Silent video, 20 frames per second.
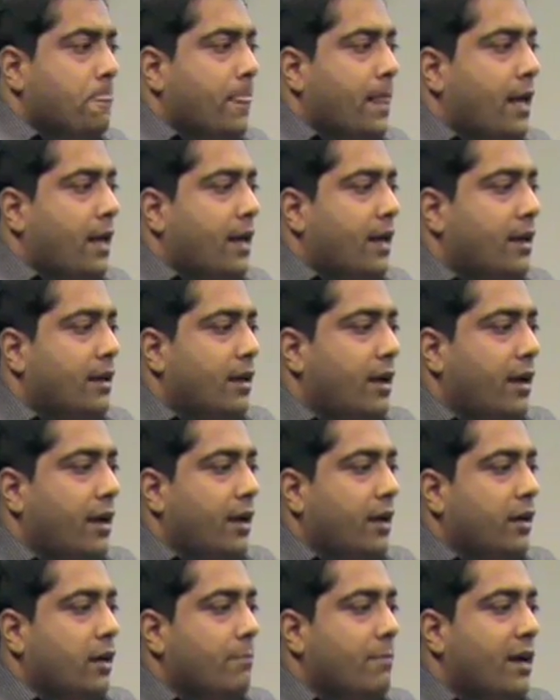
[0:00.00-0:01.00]
And
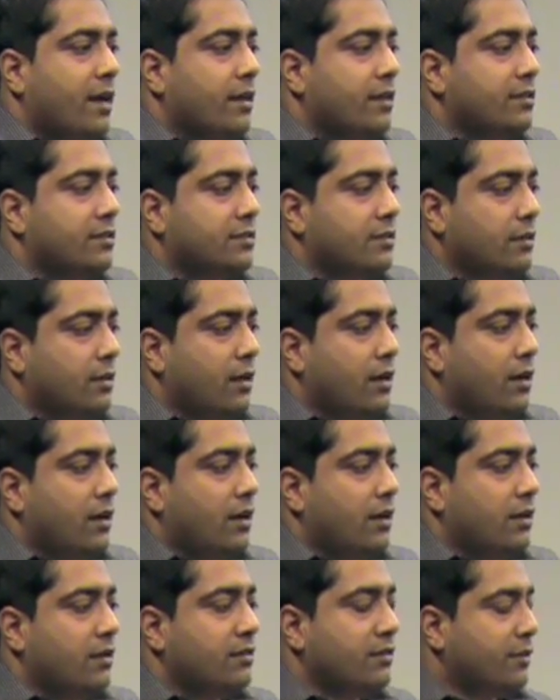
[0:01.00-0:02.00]
I come out of the
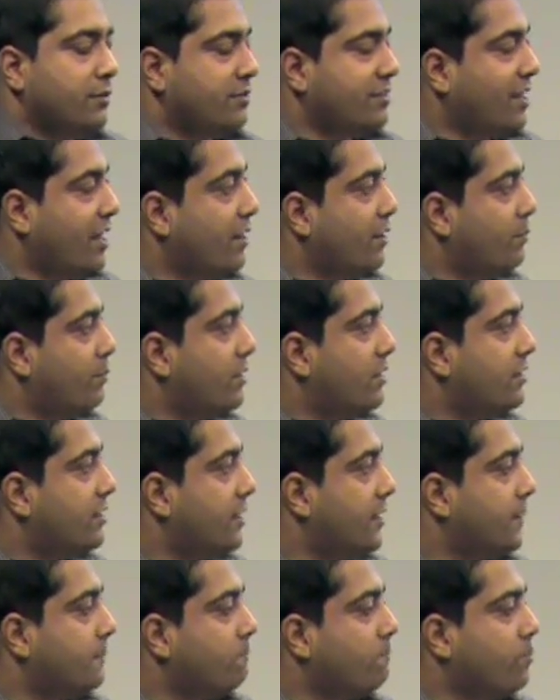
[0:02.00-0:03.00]
side of the
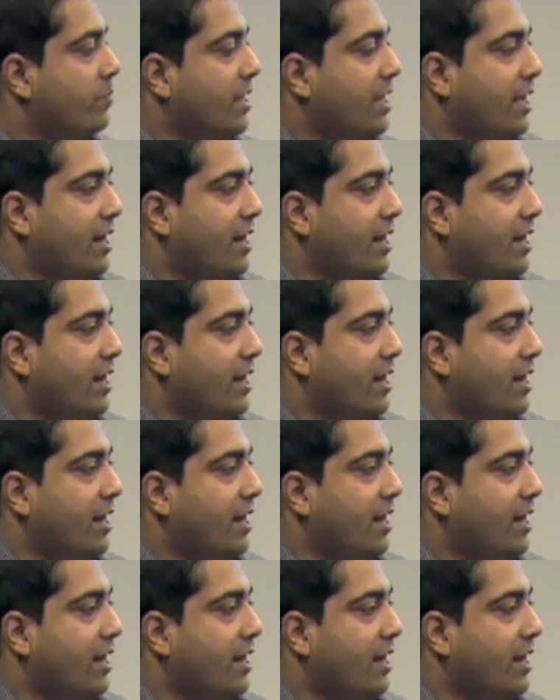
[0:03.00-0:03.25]
building,